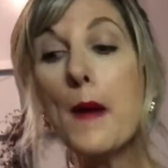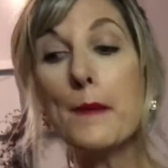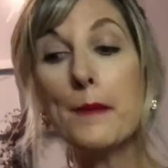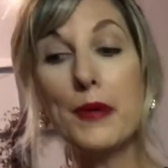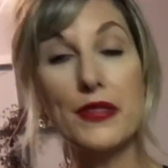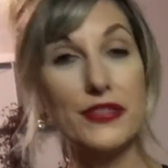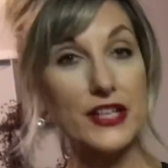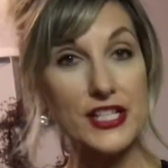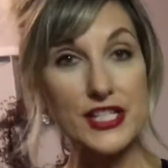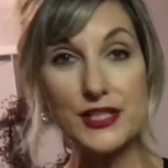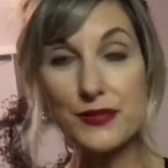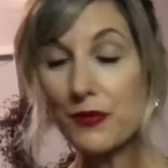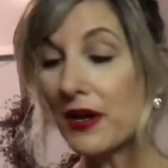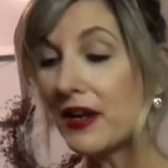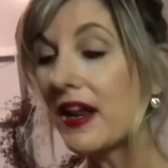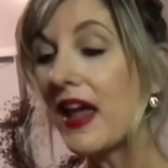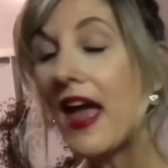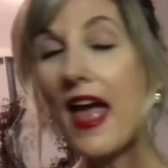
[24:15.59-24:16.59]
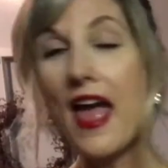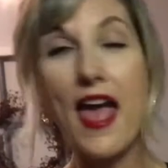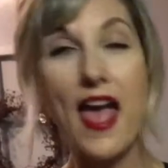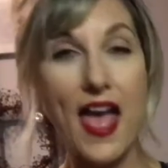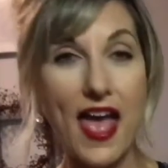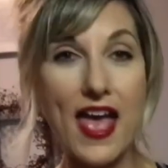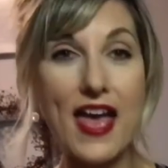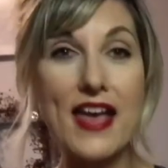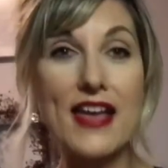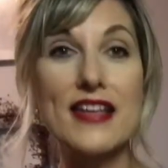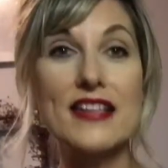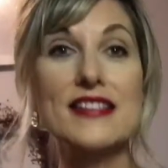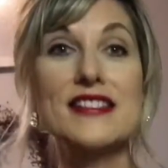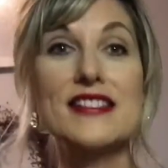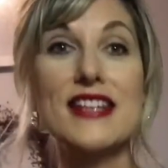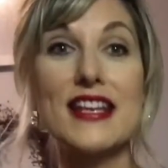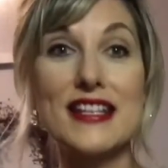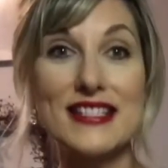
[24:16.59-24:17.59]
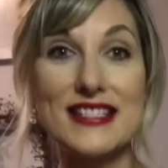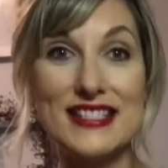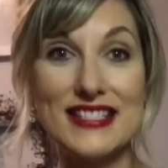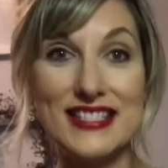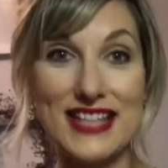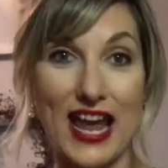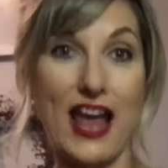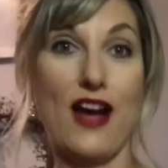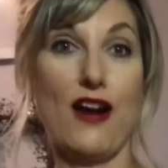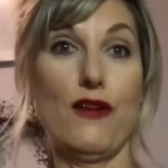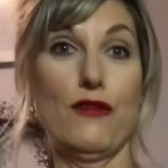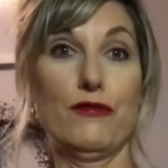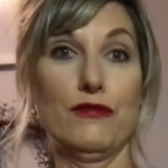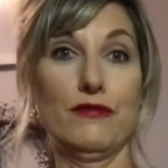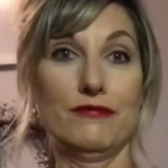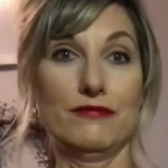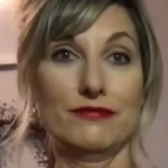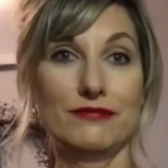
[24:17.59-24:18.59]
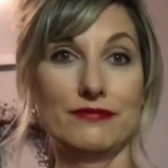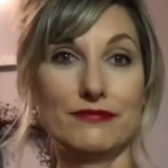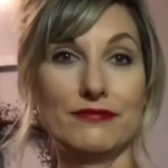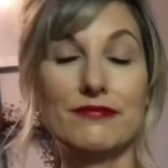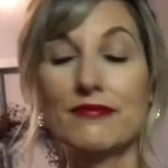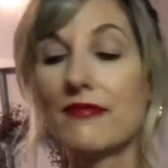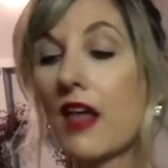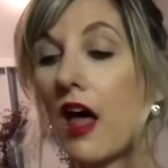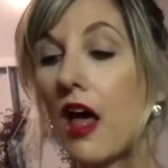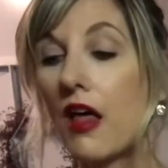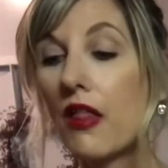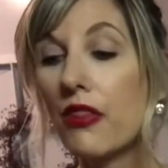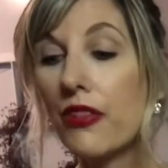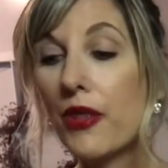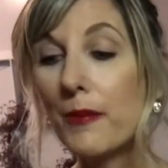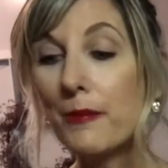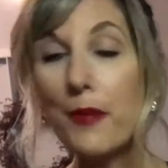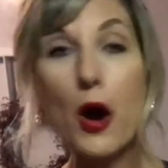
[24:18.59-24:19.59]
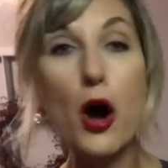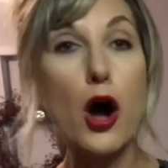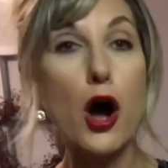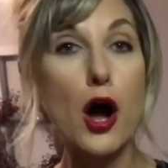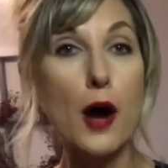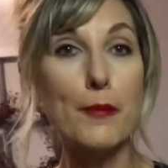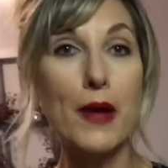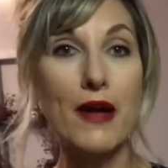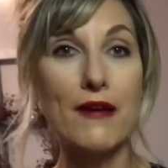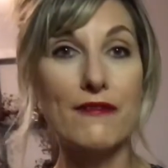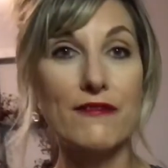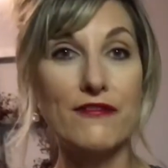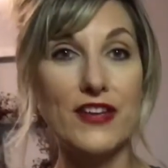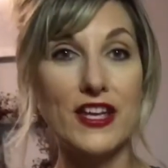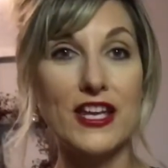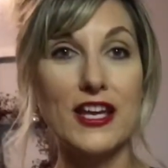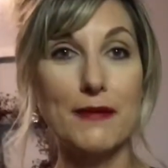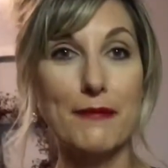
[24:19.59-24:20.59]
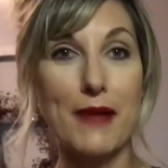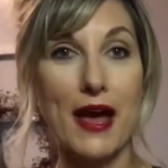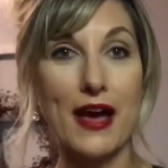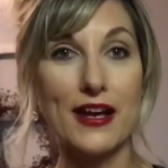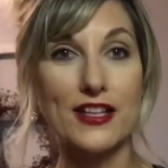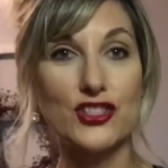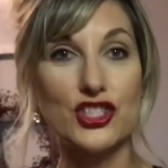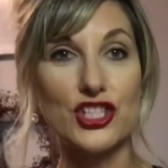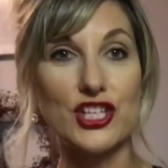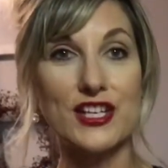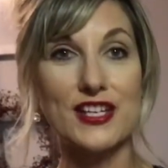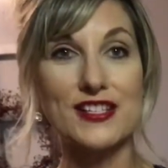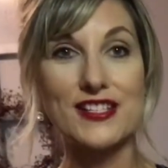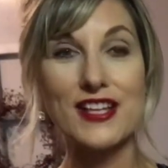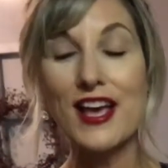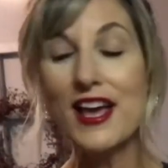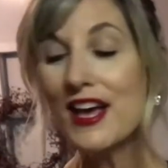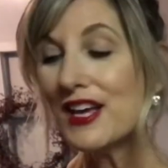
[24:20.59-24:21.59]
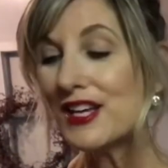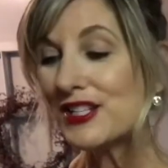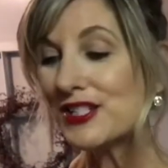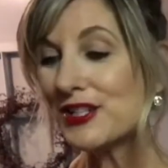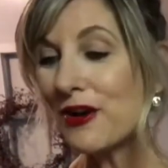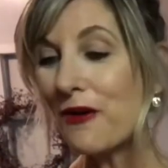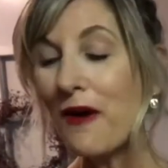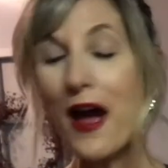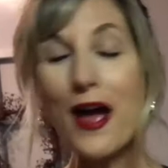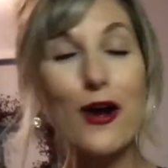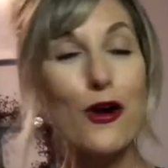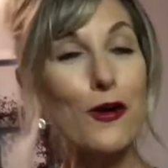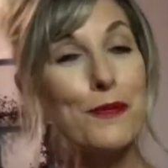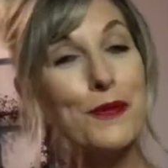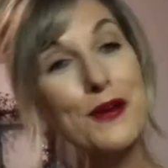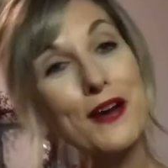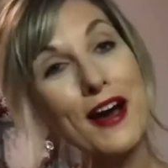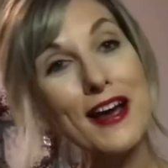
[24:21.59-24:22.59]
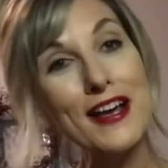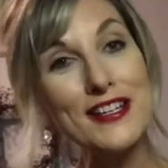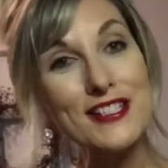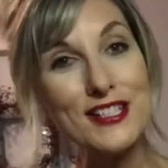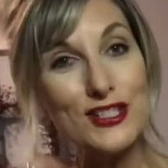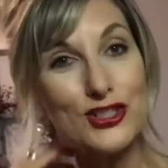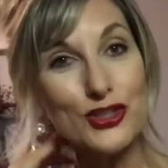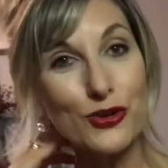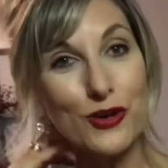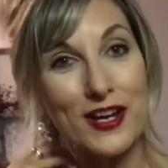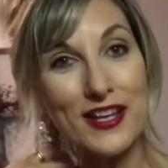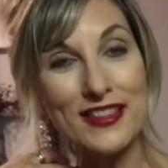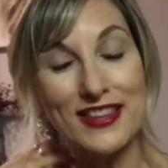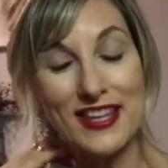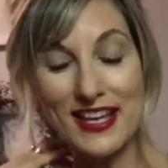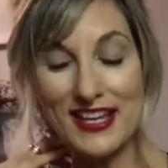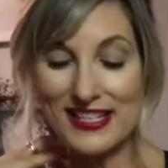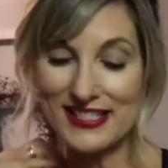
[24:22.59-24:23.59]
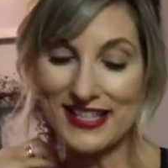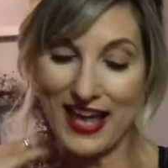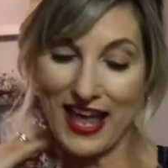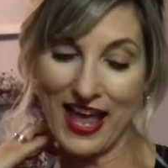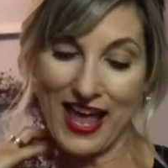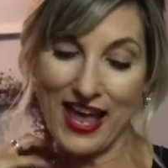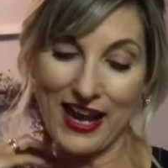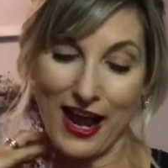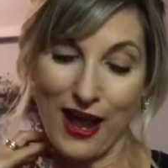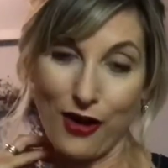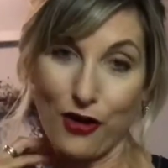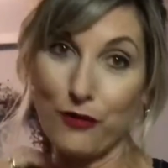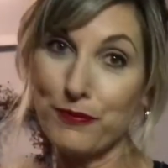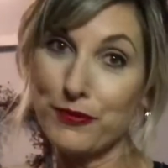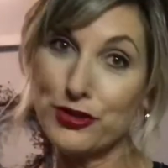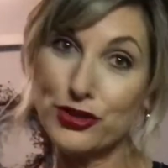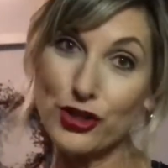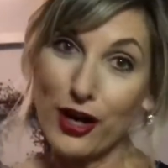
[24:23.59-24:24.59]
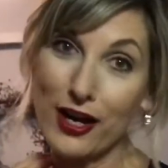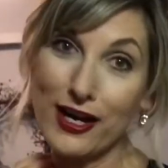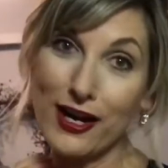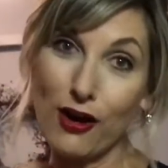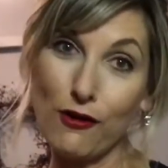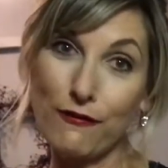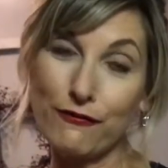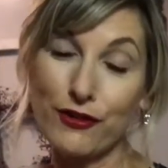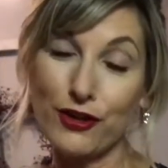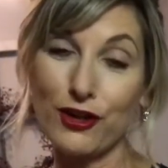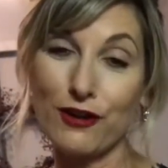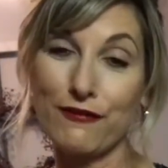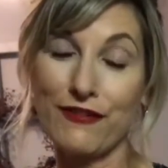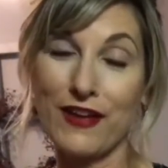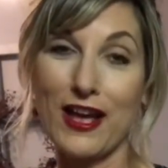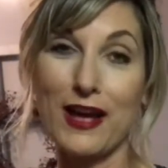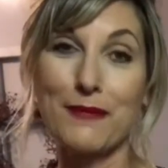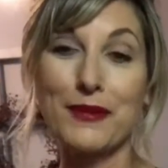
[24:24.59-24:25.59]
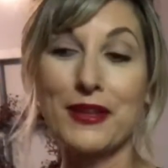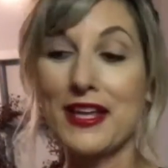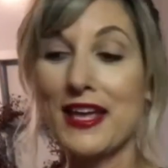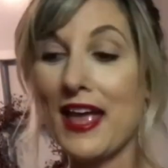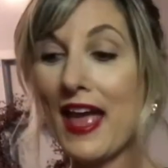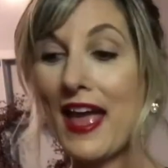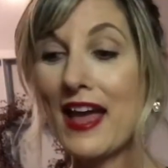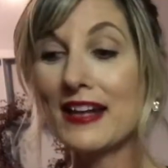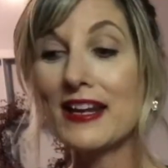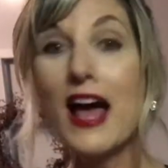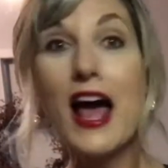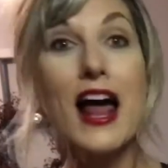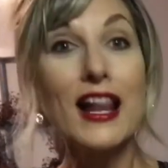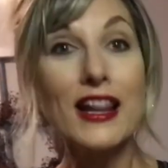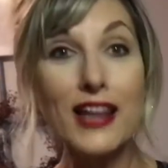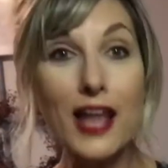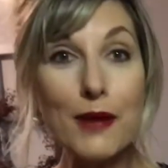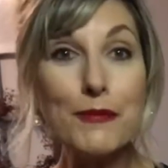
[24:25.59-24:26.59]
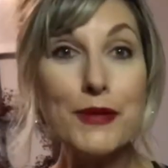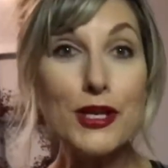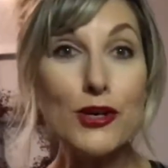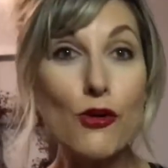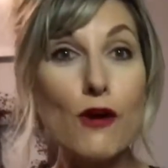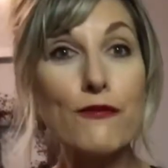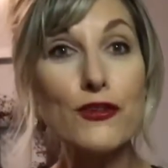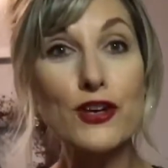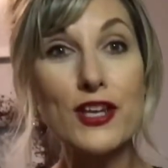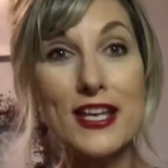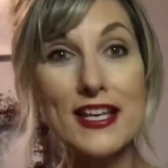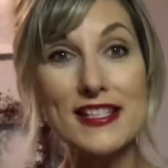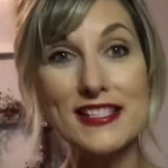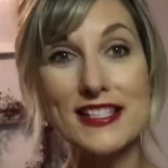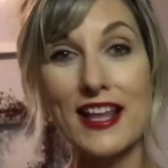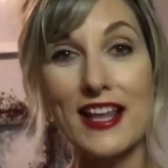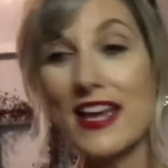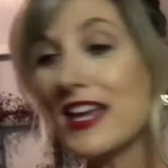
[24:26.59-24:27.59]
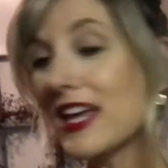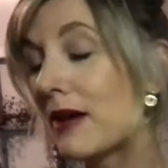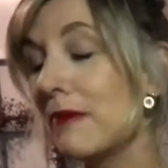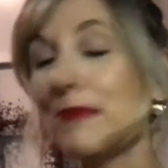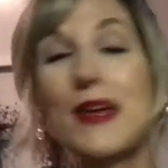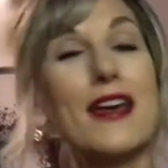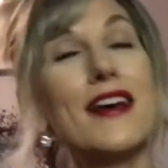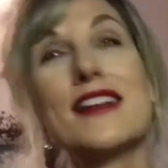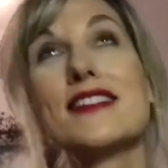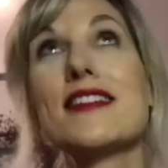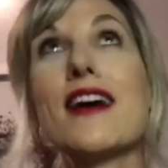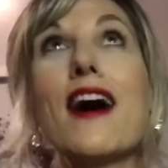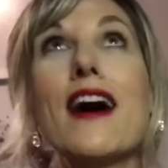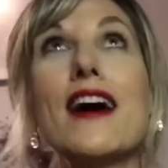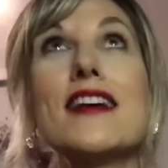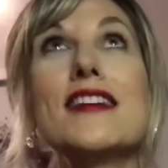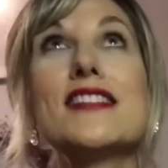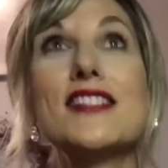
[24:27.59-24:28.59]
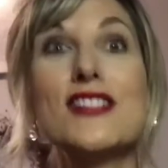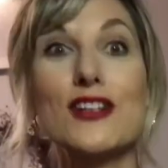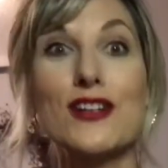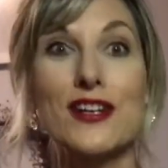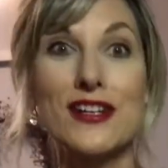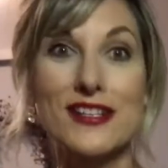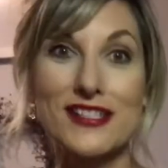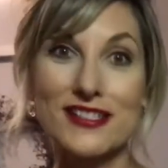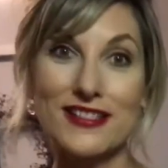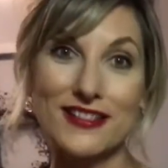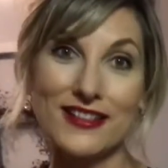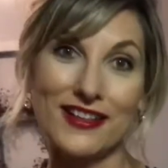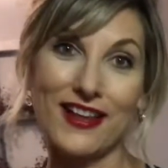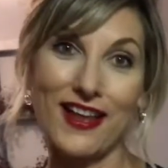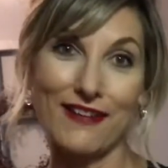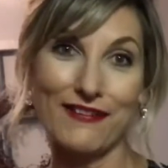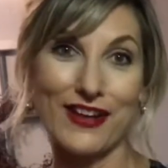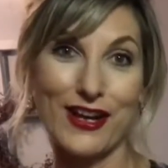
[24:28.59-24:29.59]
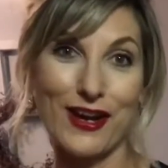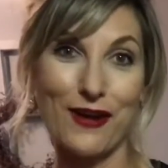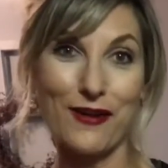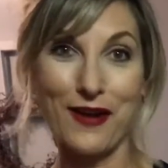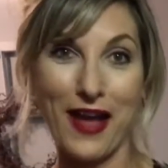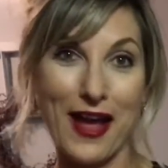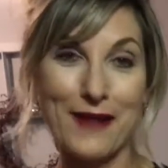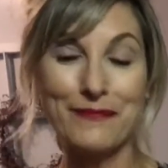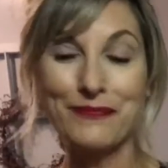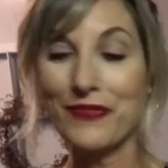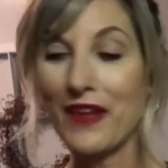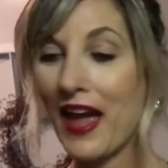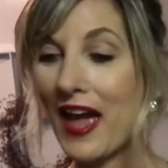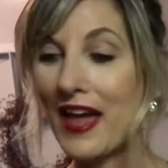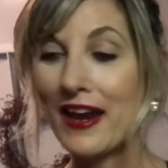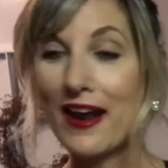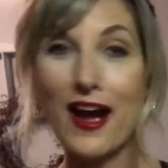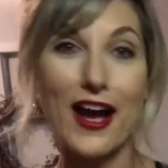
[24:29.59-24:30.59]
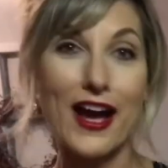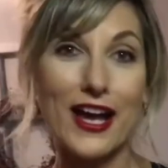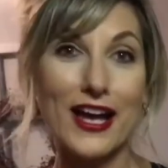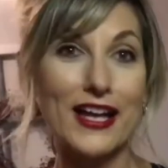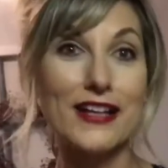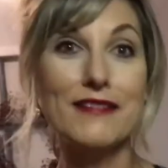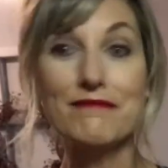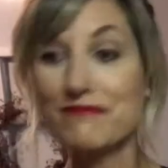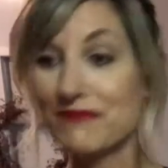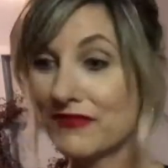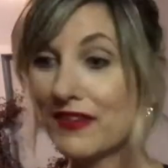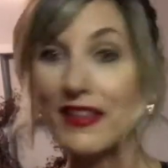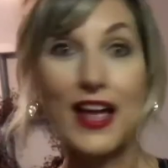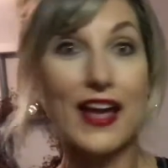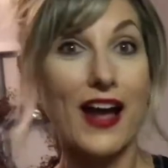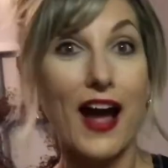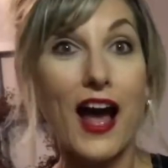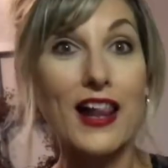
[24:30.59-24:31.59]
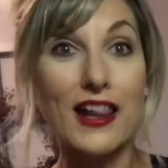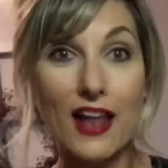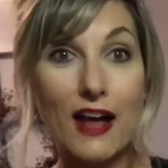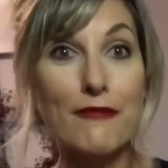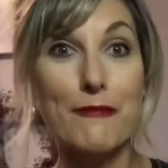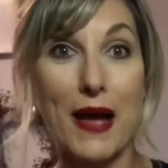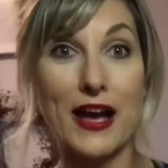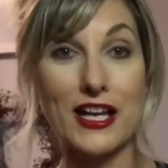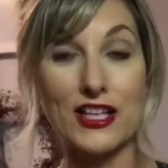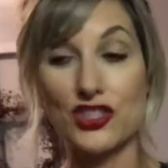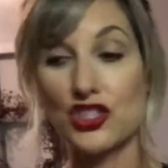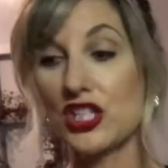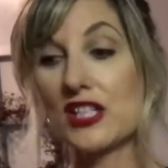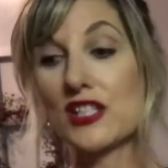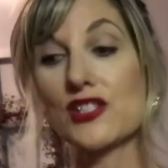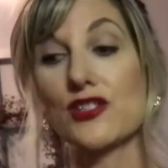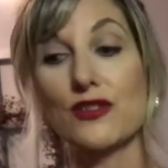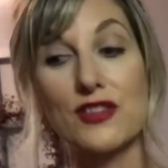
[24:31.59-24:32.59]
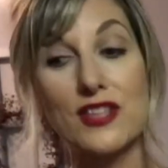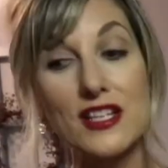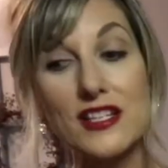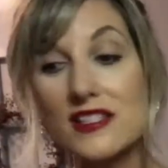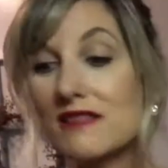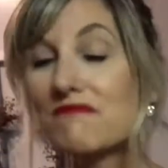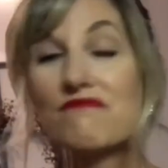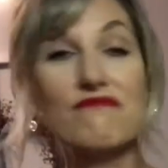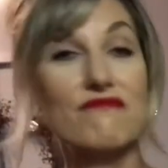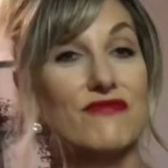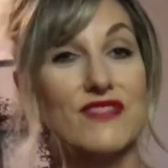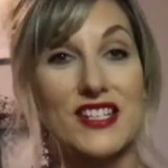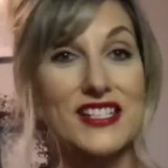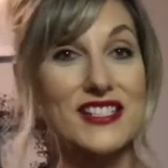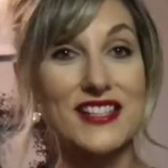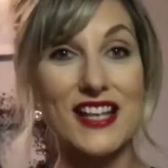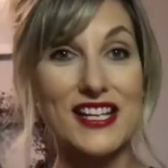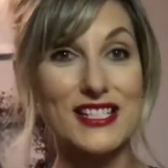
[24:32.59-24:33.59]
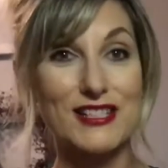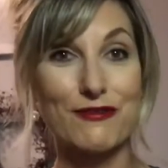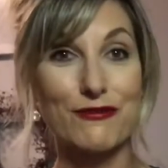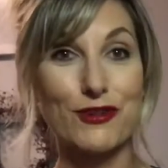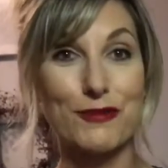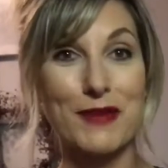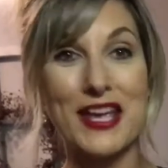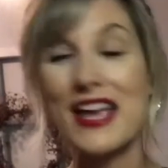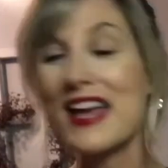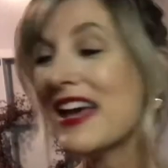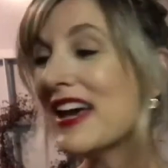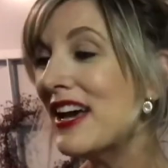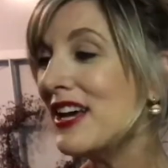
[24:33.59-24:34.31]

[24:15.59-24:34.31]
But this one, hands down, the bomb vegan mac and cheese. So I hope you guys enjoyed this and I hope you try it out for your family and let me know if your kids like it because I seriously love it, okay? And I love mac and cheese, so this does it for me.